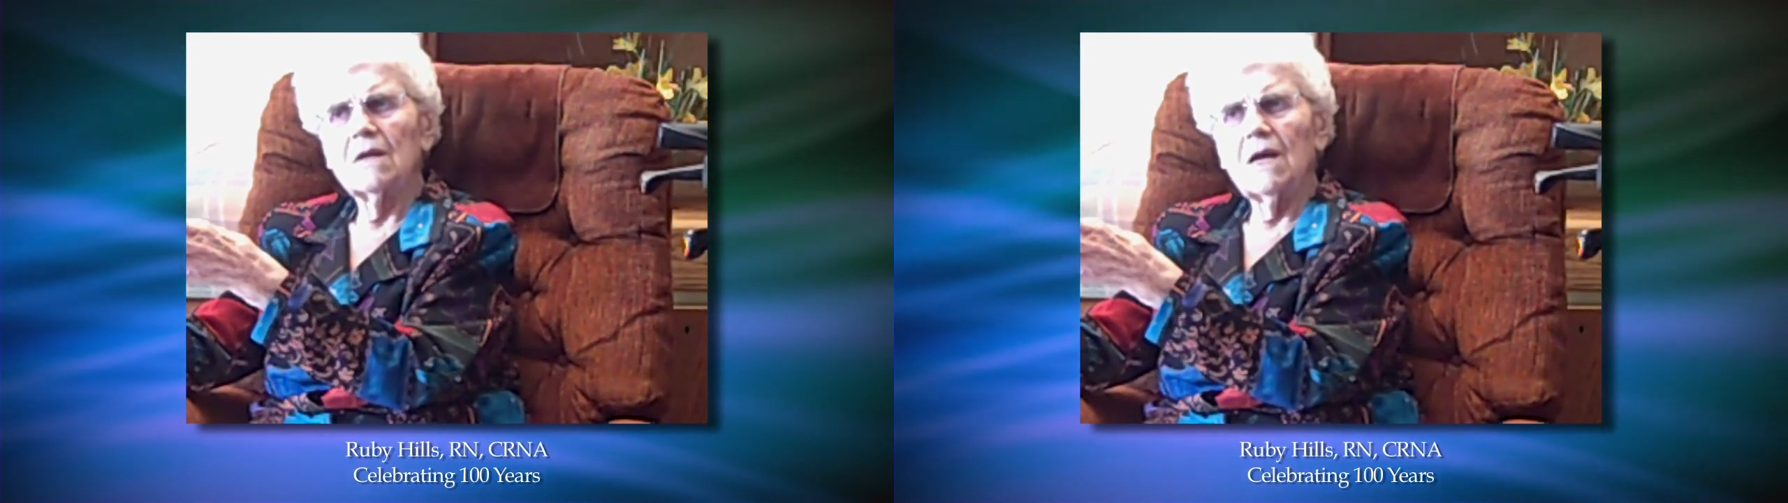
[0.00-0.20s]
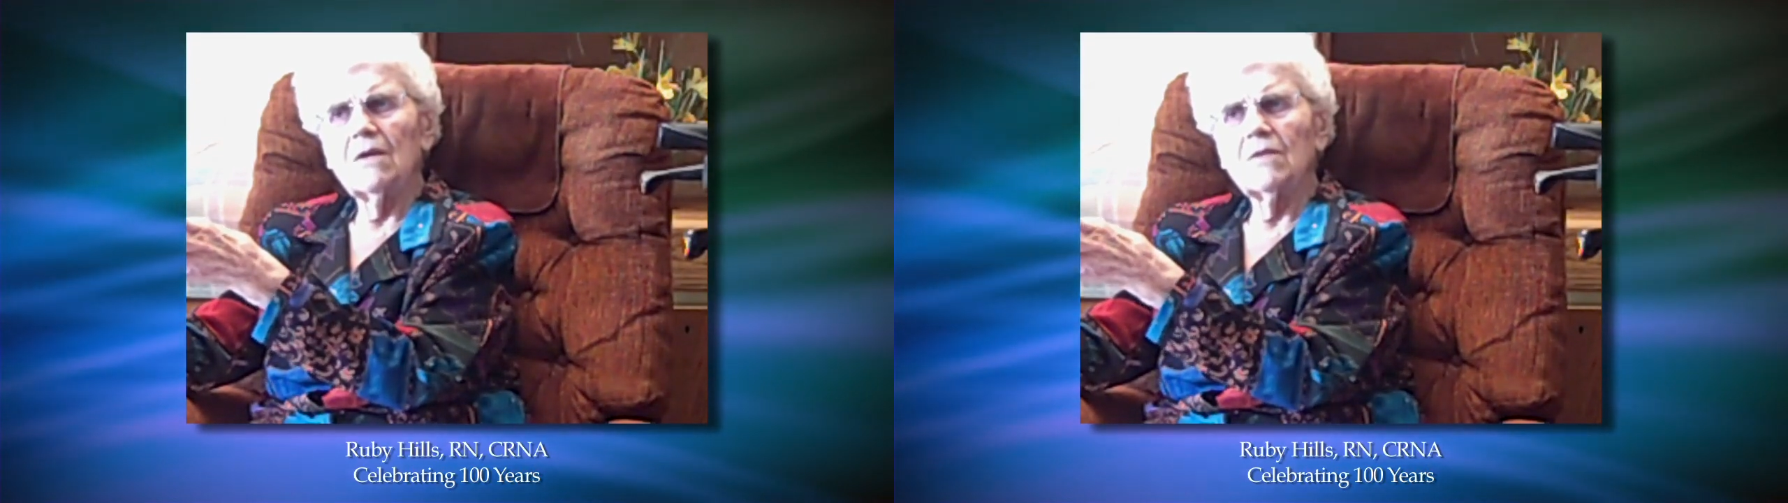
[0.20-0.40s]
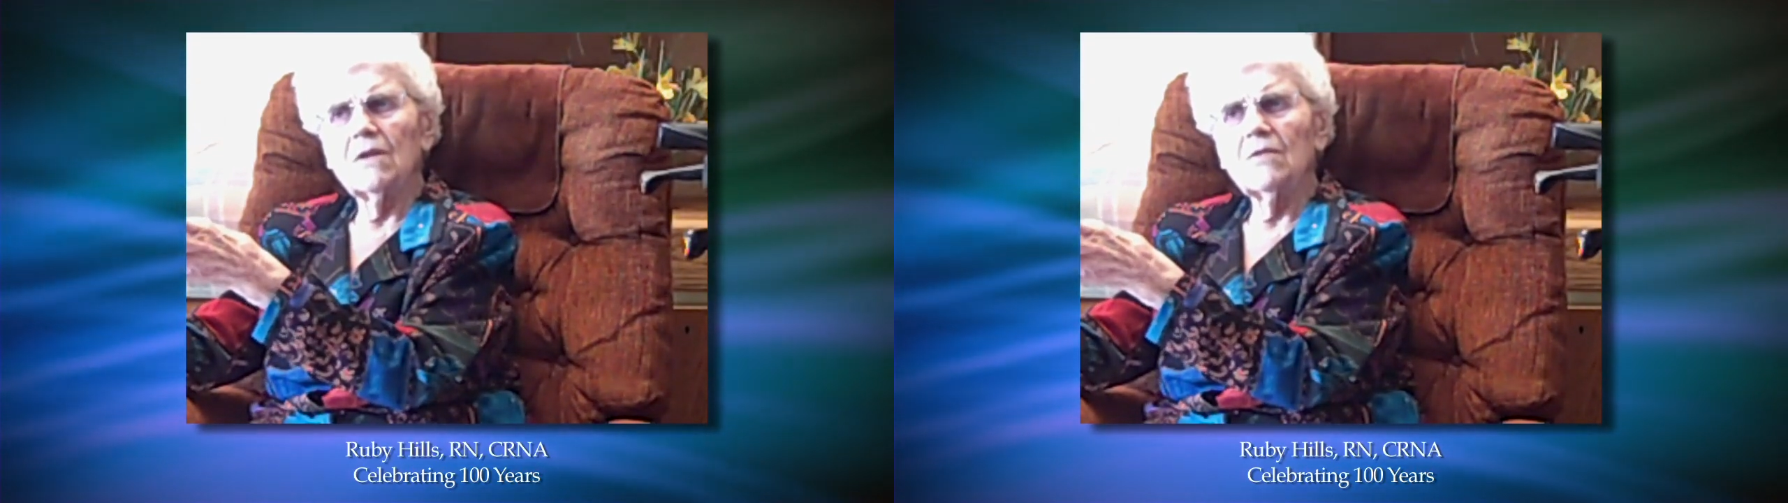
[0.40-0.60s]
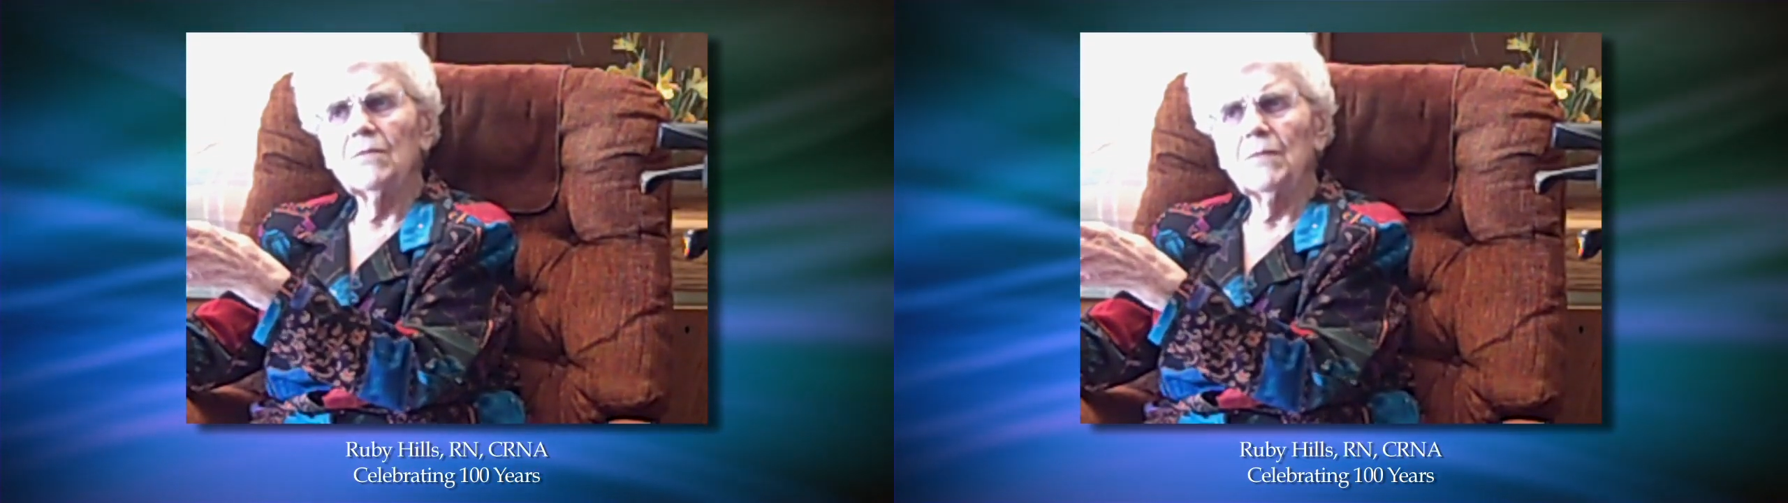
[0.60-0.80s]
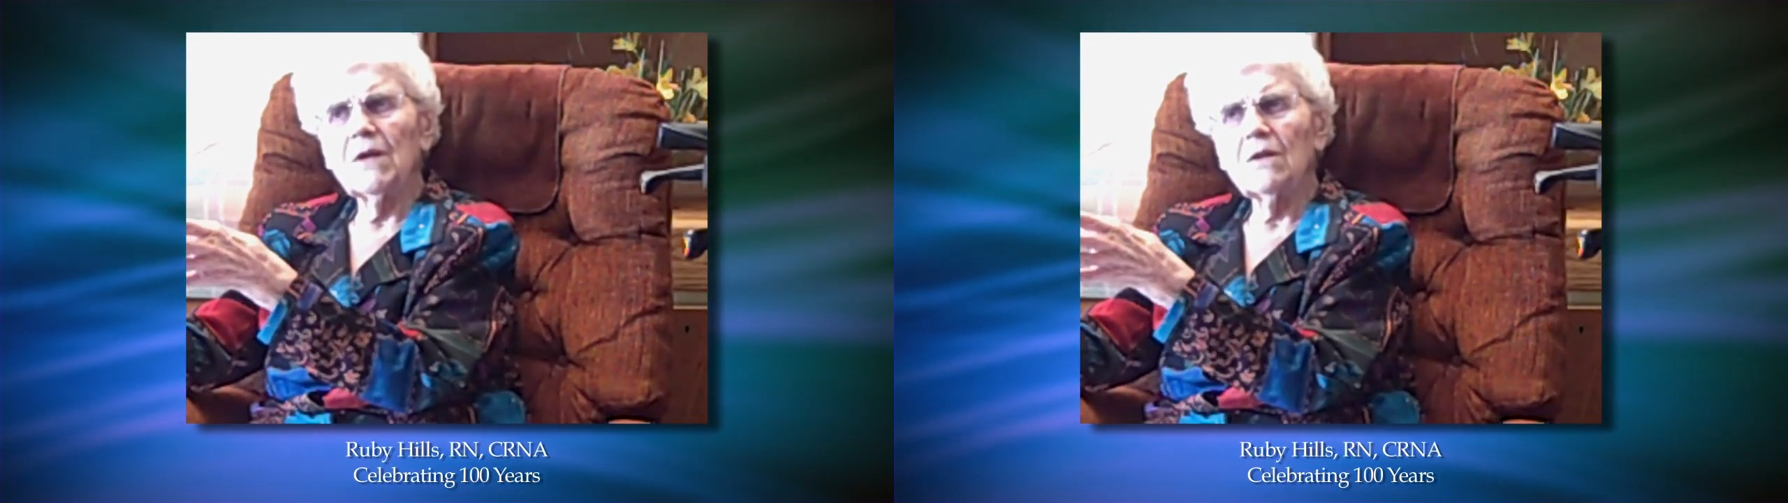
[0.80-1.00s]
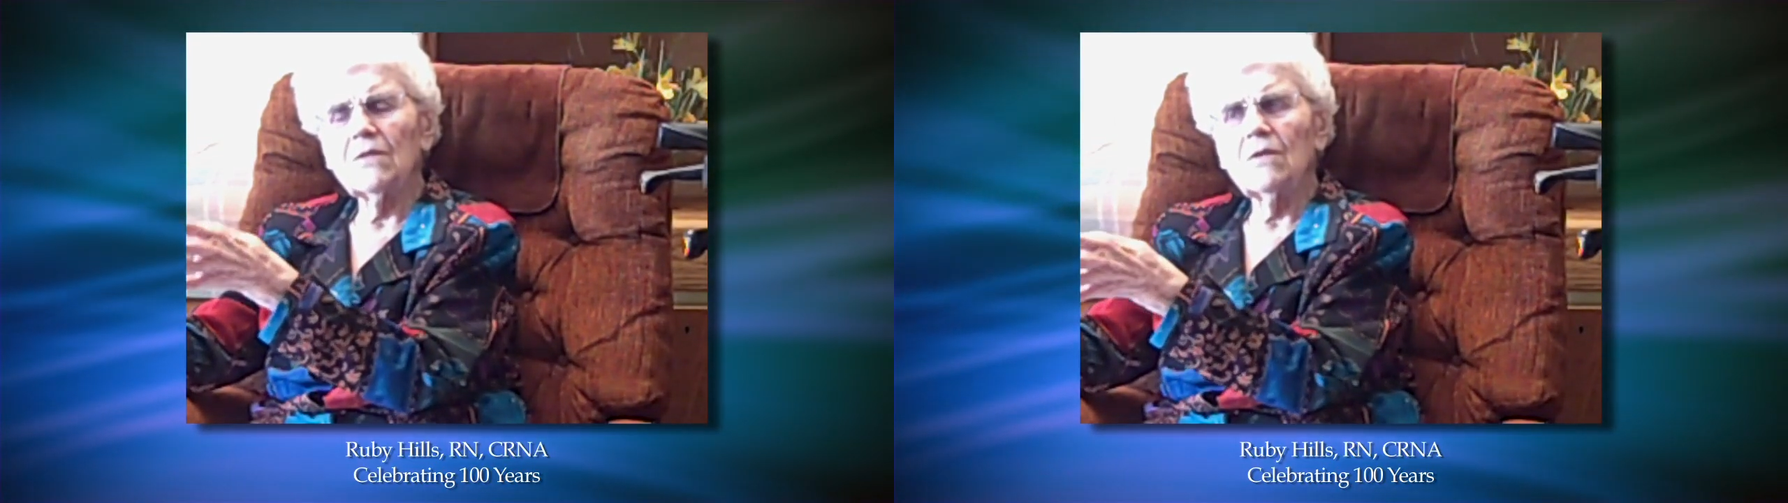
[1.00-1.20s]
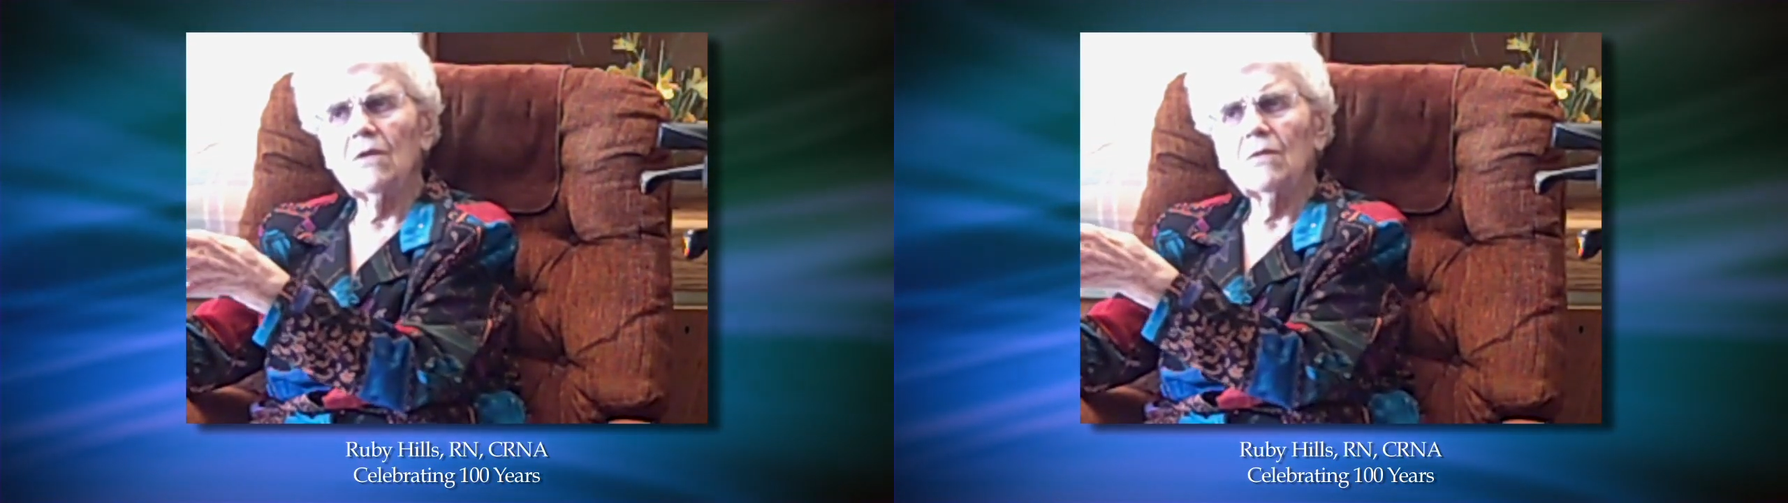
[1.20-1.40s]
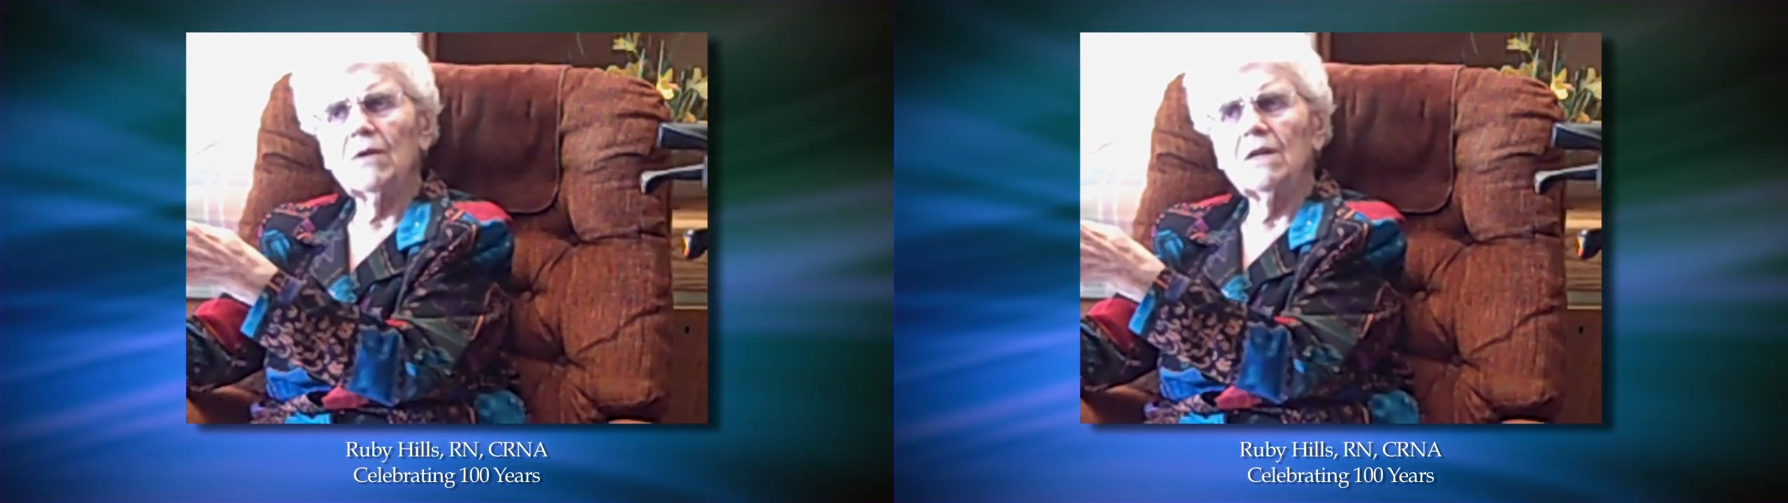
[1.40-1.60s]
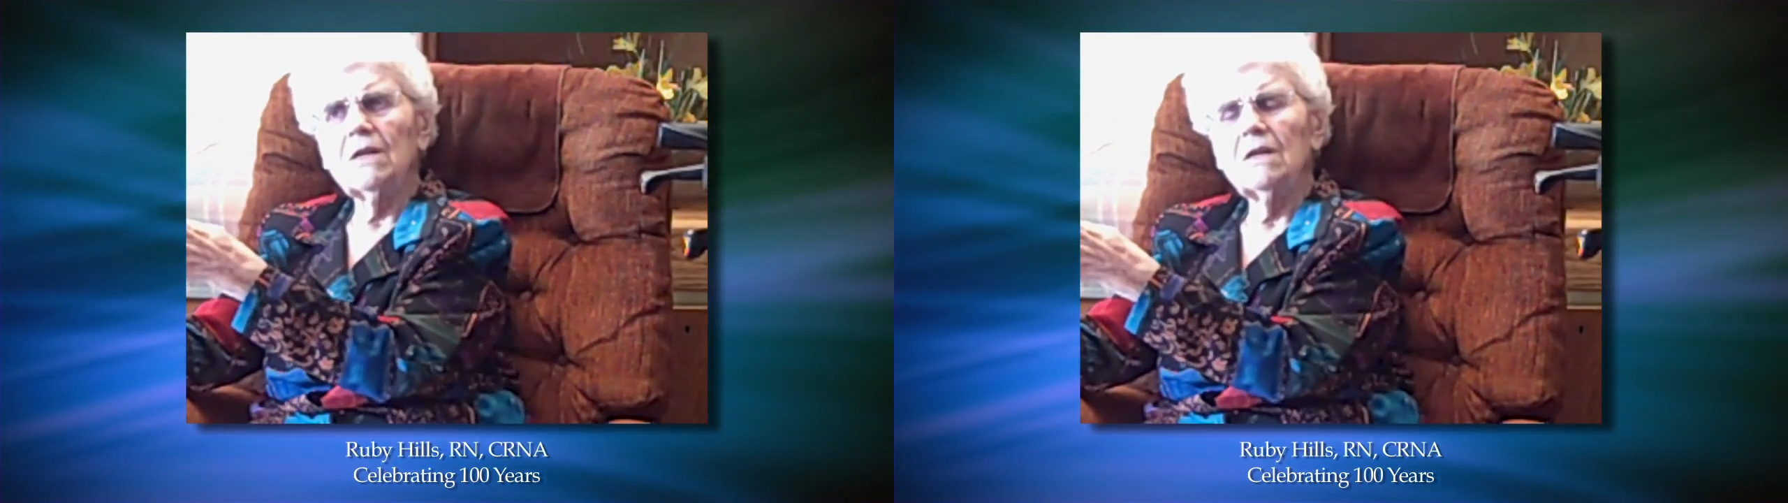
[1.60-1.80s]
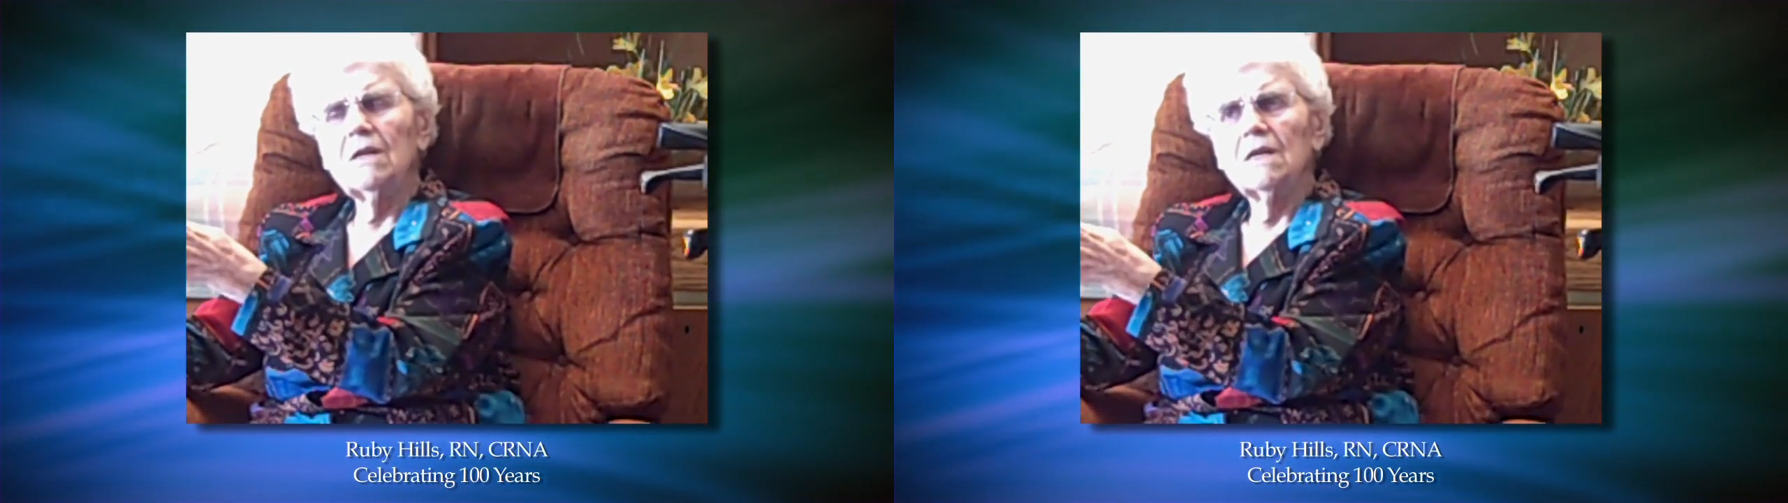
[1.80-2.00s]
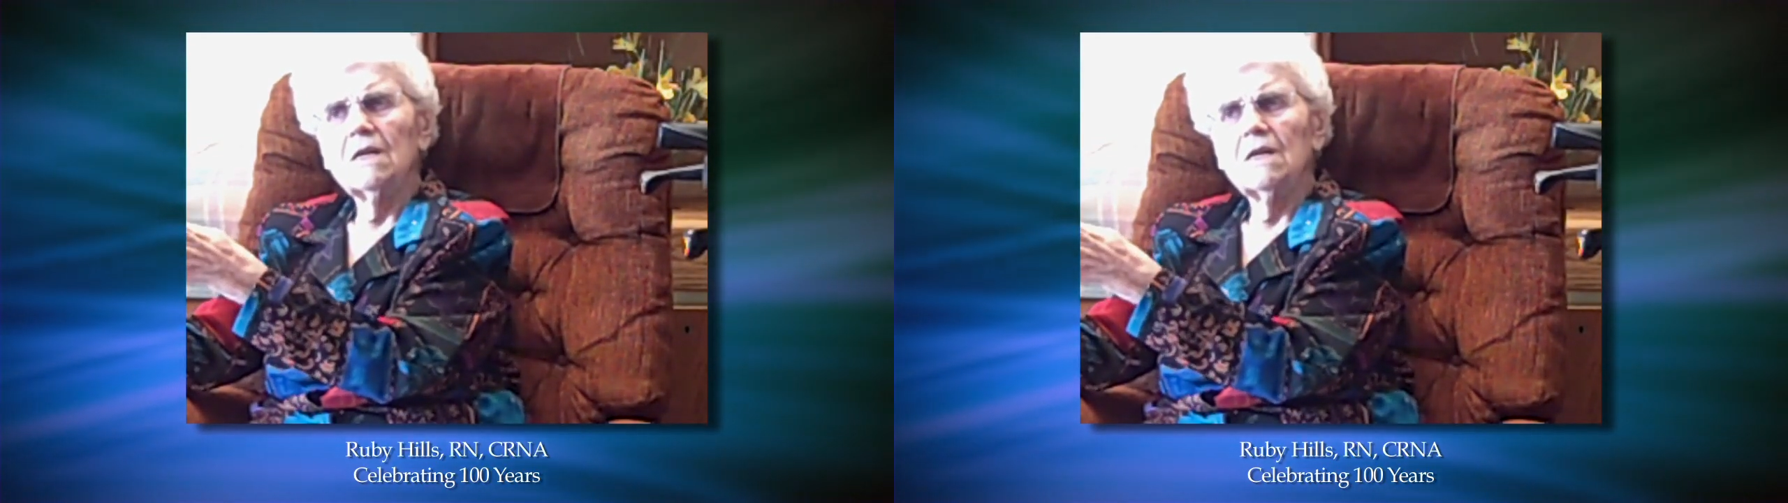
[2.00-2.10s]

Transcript: have enough pentothal ready,